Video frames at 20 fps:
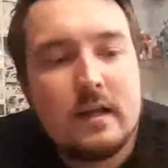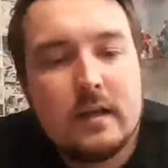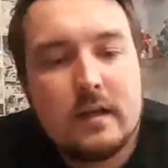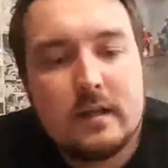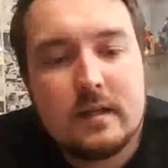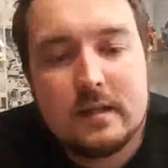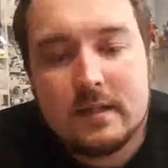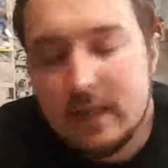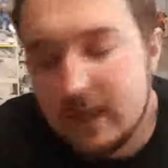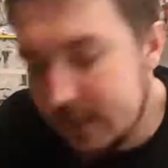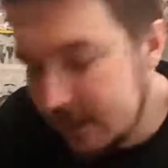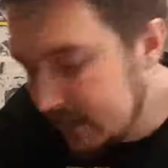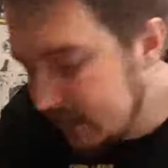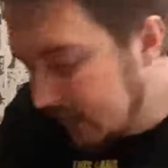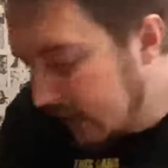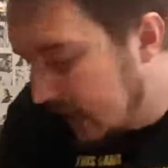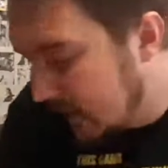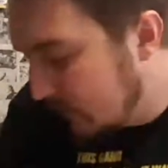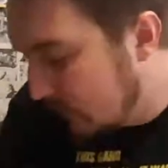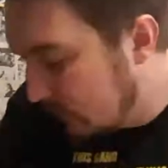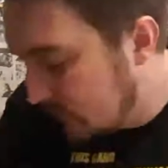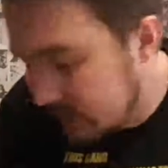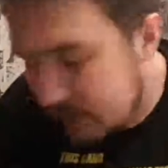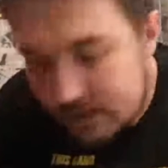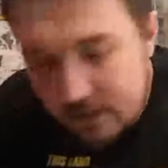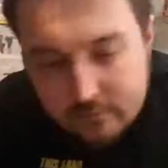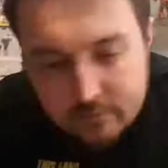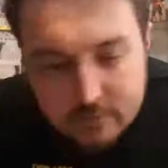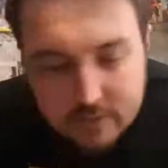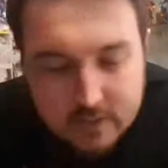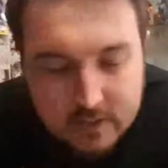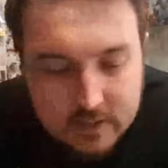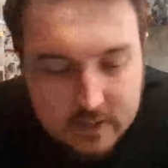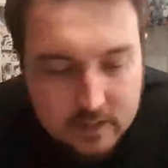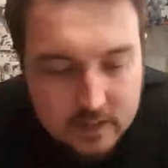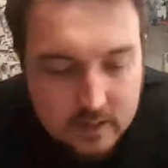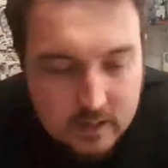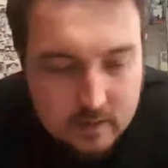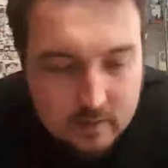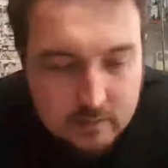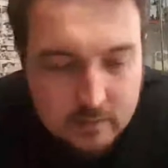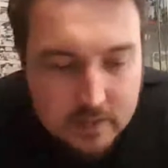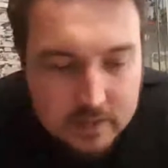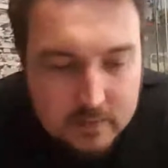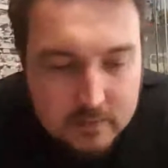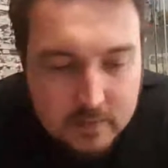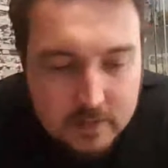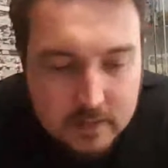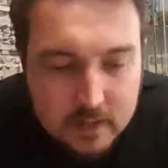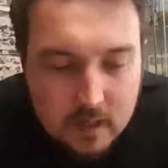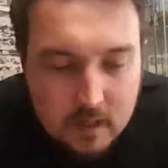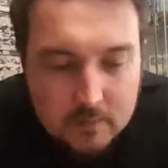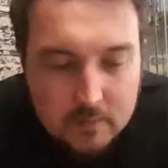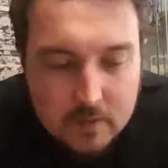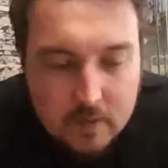The Sega Saturn was definitely the best pickup.